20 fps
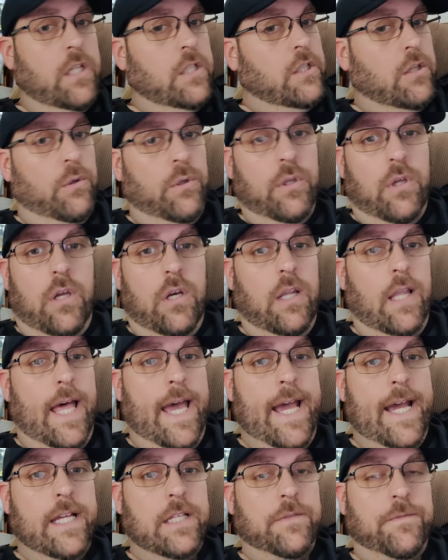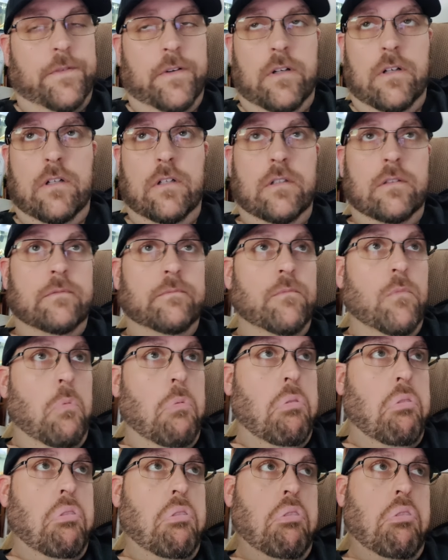it's only gonna last for a
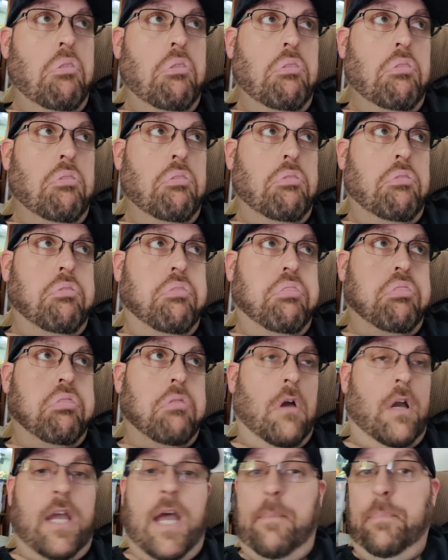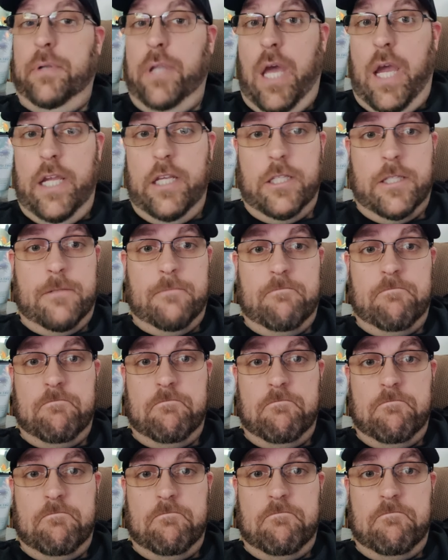couple nights.
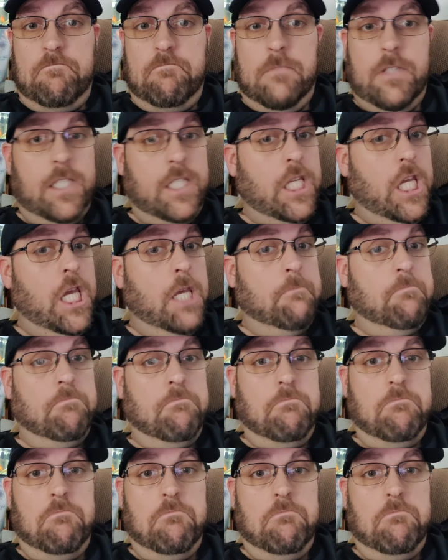That's it.